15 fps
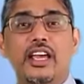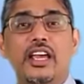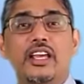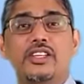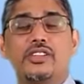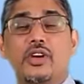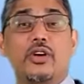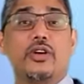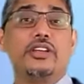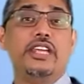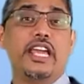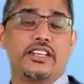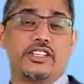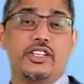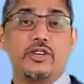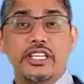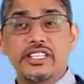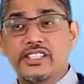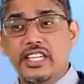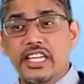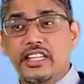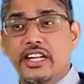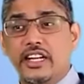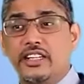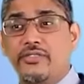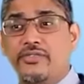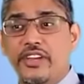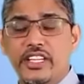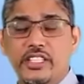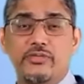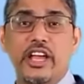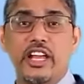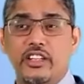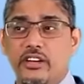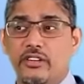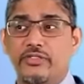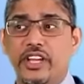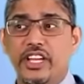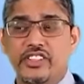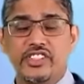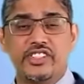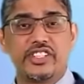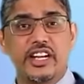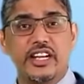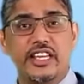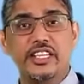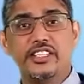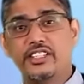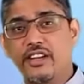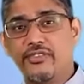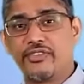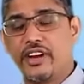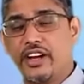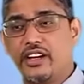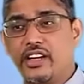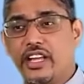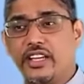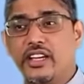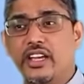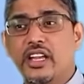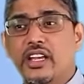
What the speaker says: So yes, you can see that the face value of each study is different. Like,